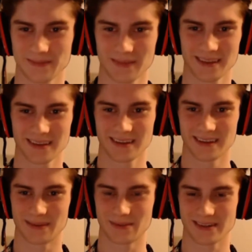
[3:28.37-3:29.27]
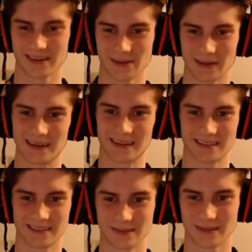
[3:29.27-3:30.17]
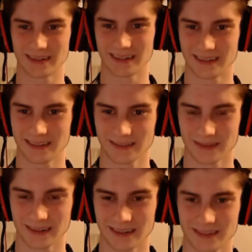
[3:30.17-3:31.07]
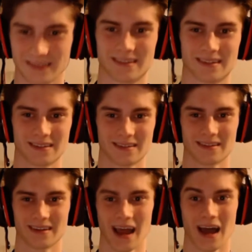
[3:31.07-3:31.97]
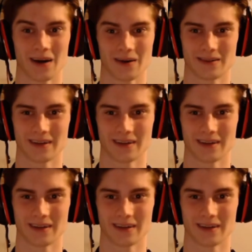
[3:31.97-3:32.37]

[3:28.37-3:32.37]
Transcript: Career pathway. Let's keep going with career pathway.